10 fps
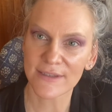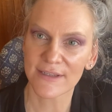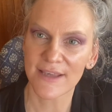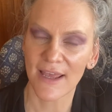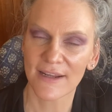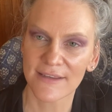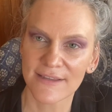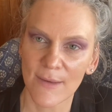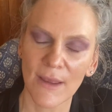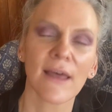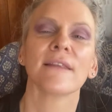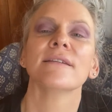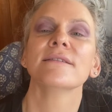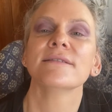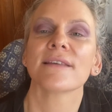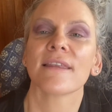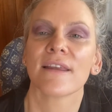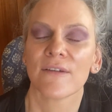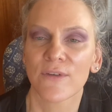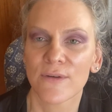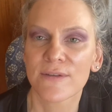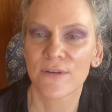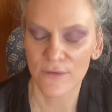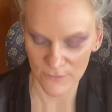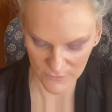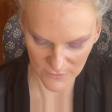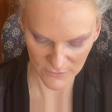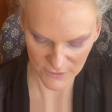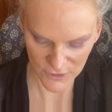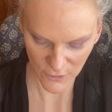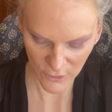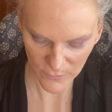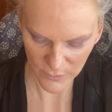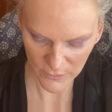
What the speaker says: exactly the same colors that I've used on the top